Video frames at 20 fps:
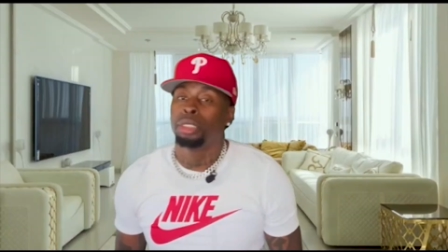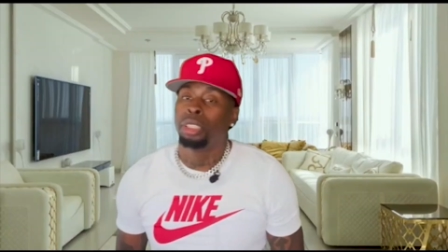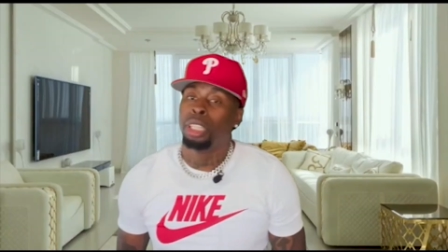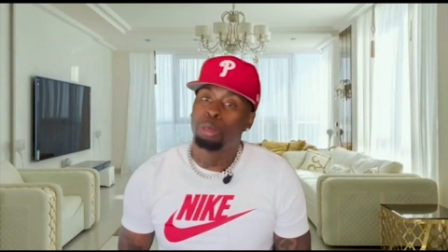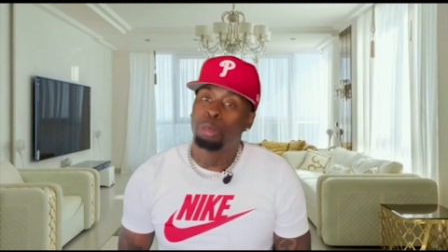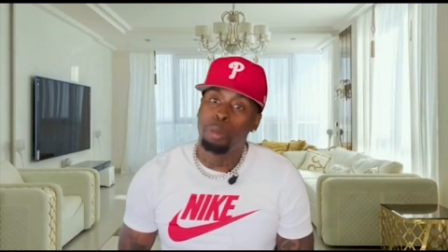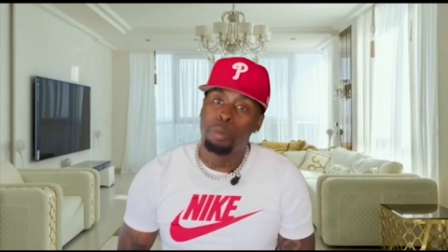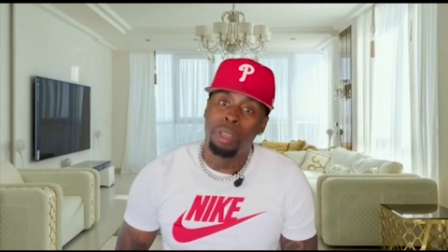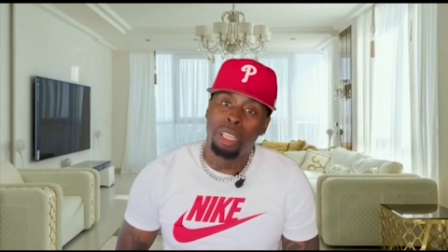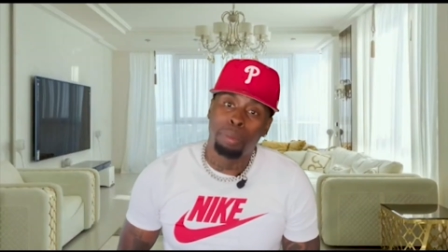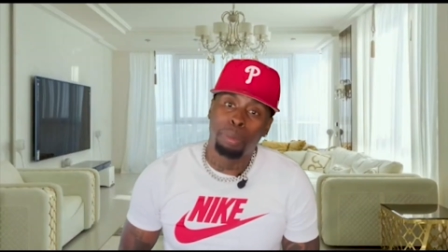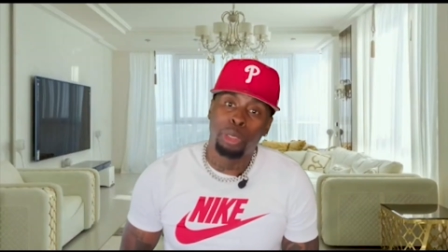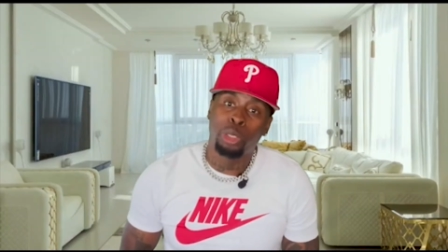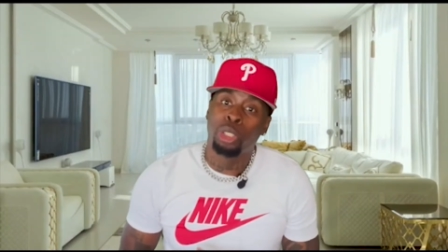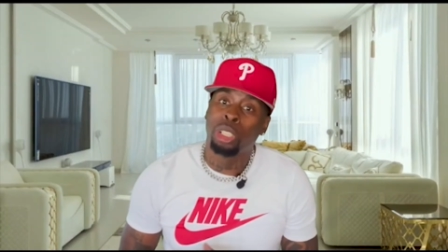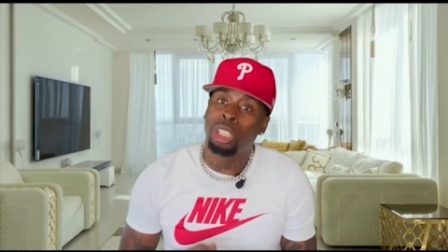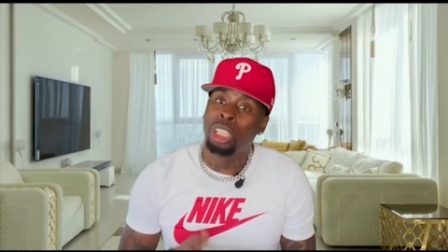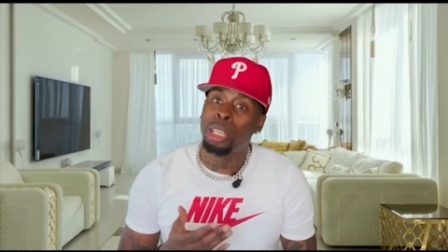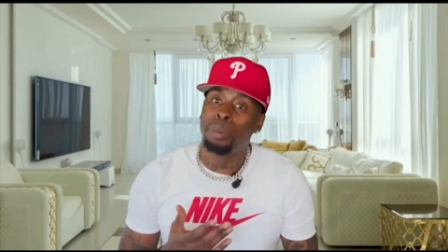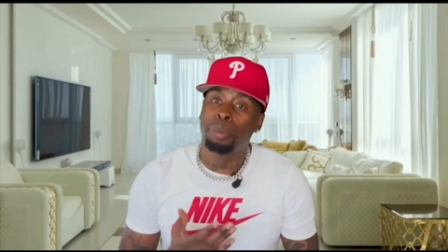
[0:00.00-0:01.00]
And remember, you're
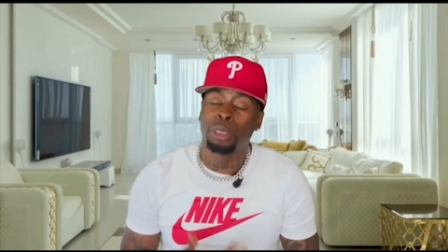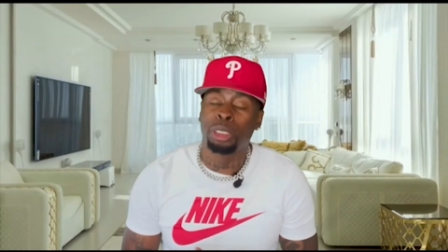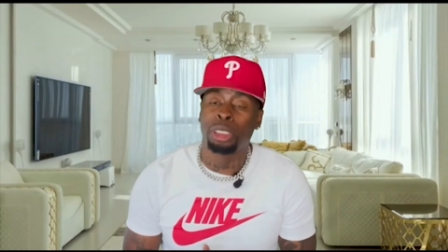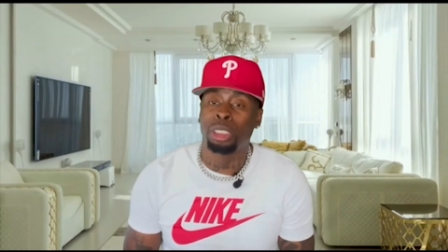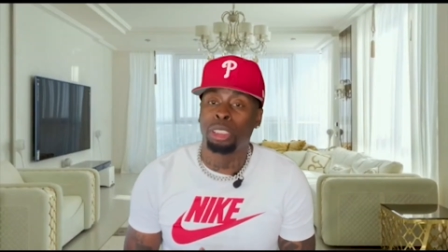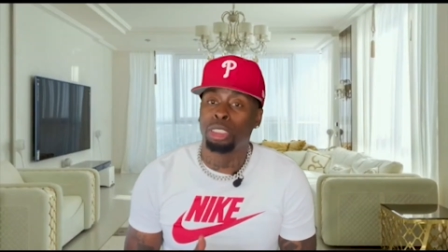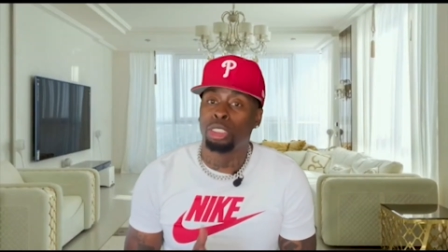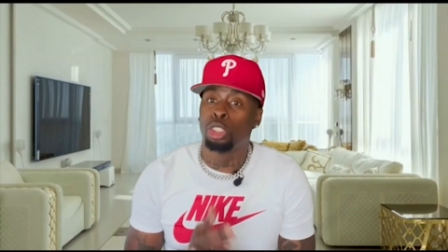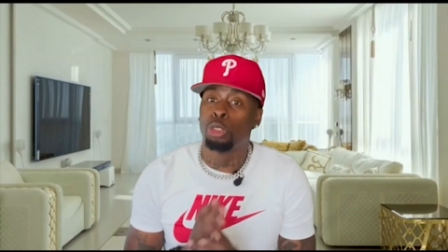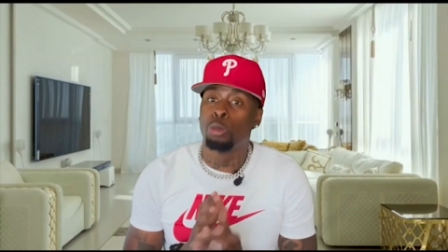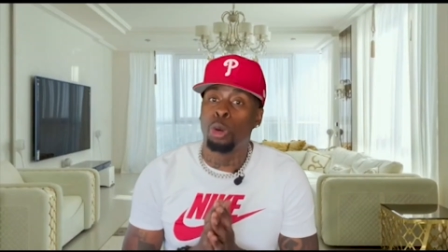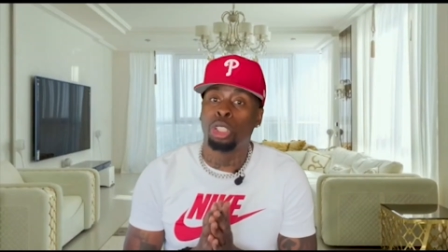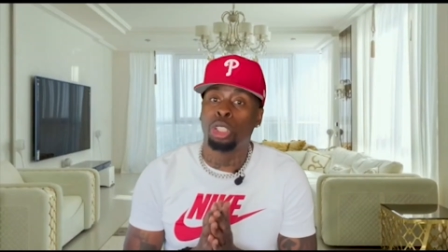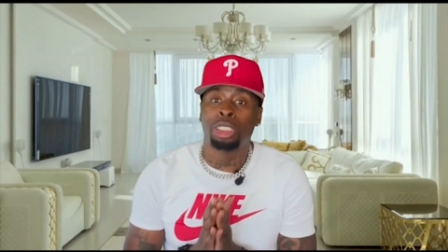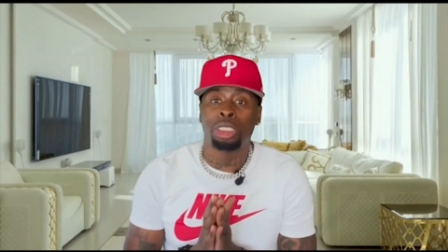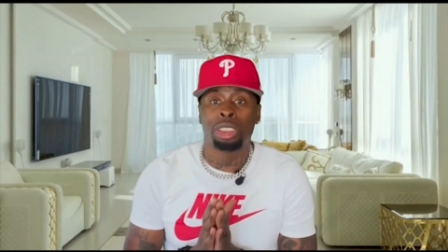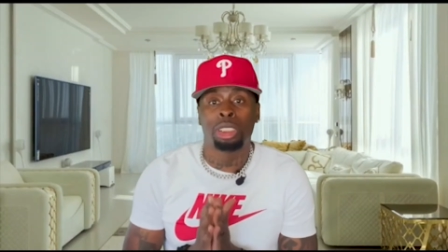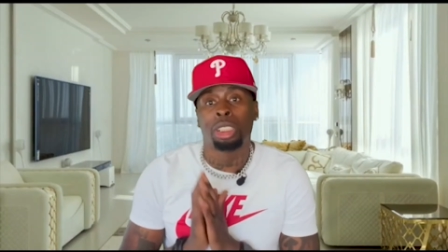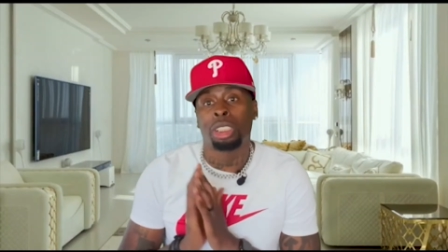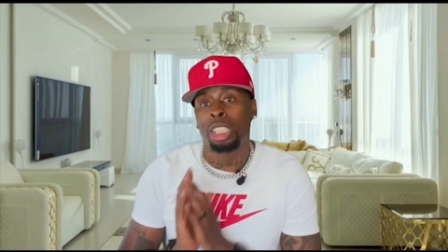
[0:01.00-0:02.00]
accomplishing, you
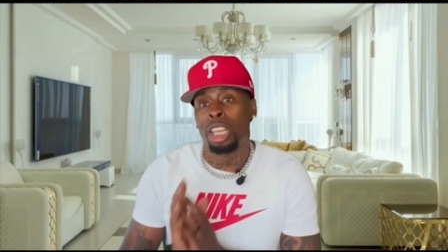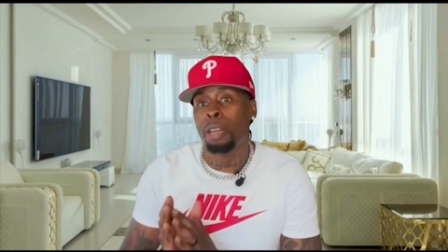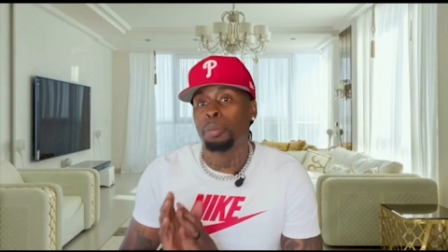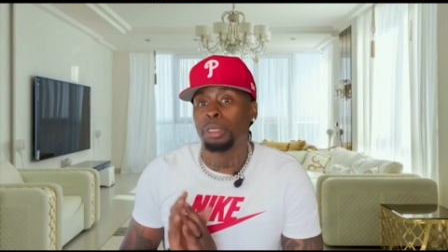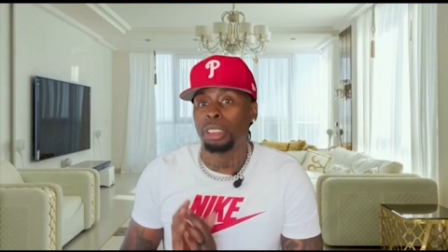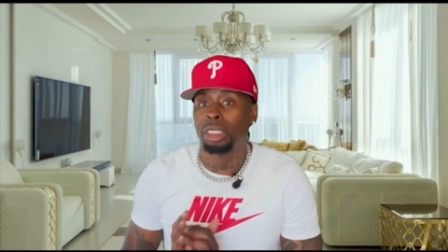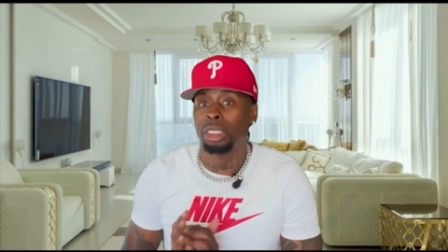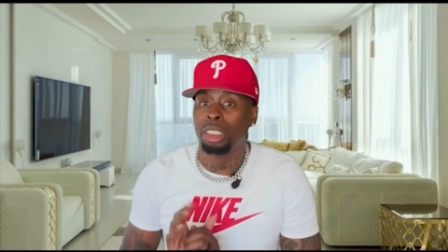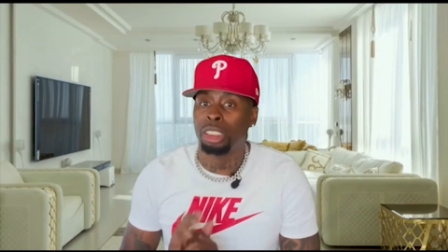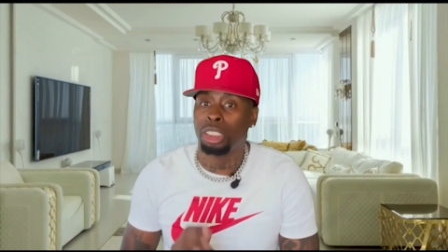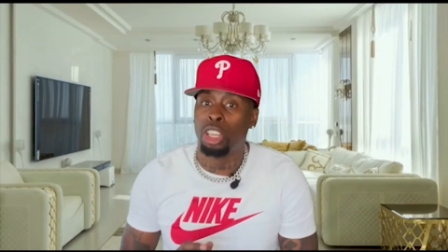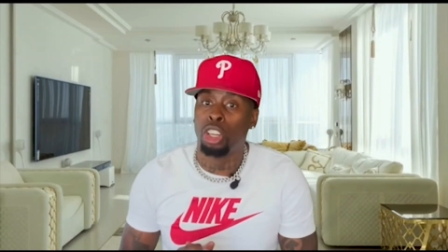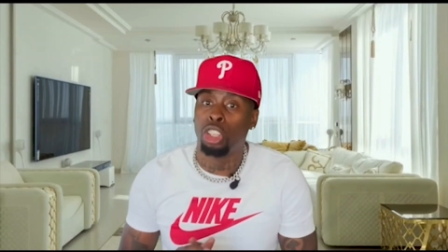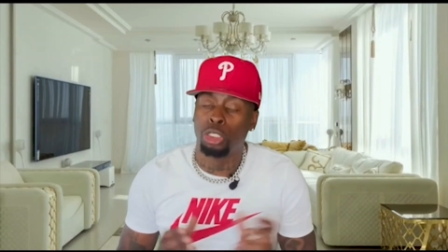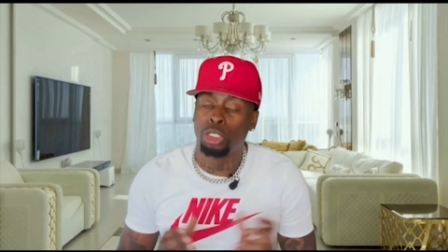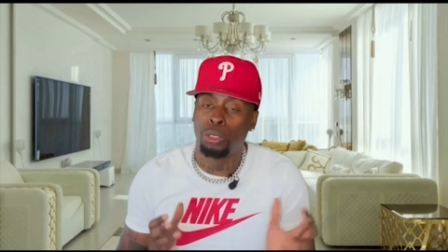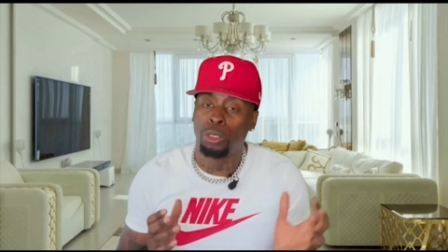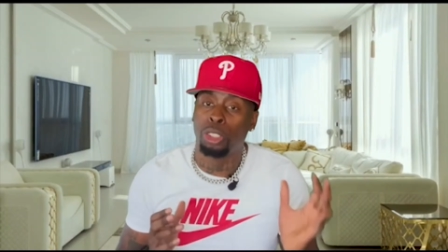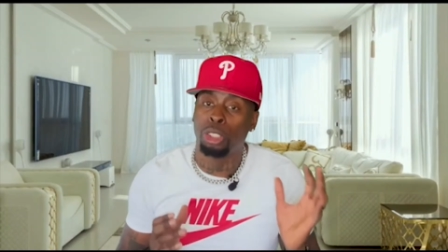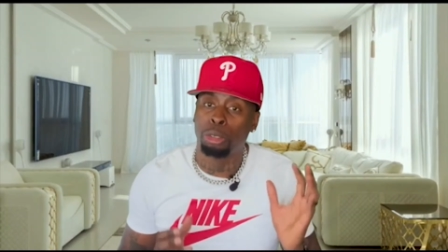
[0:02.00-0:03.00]
wanted to accomplish these
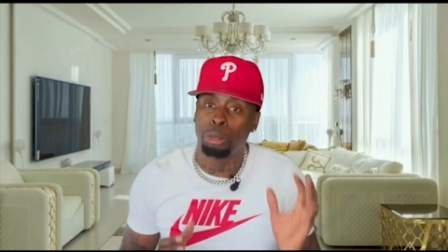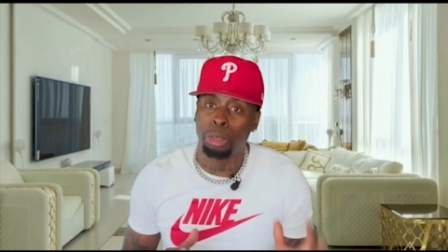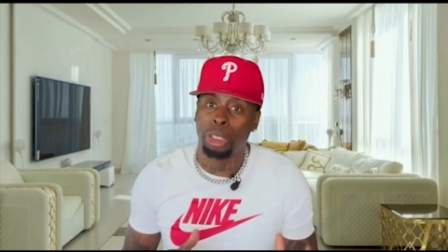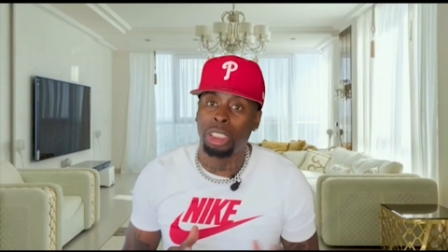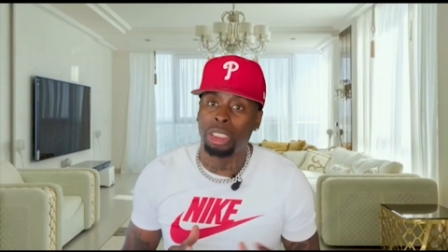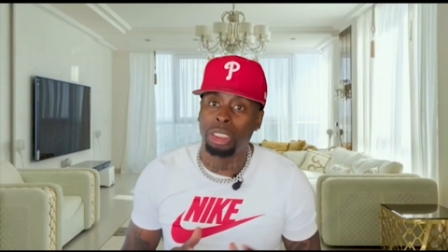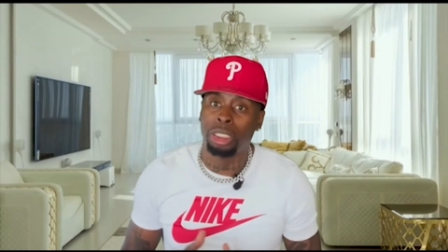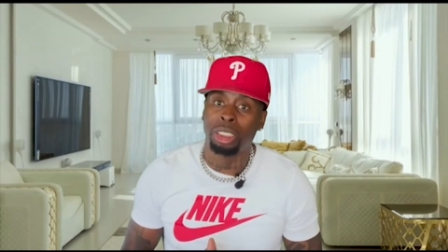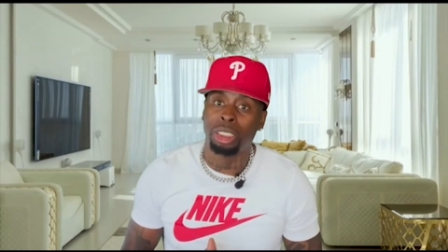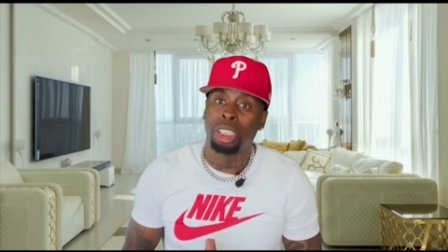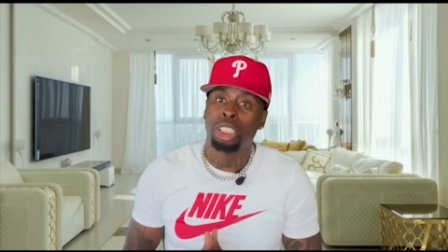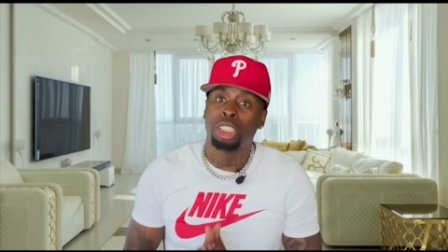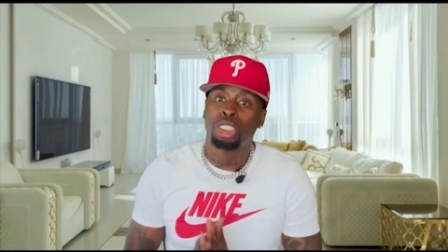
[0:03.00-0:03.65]
goals for a reason.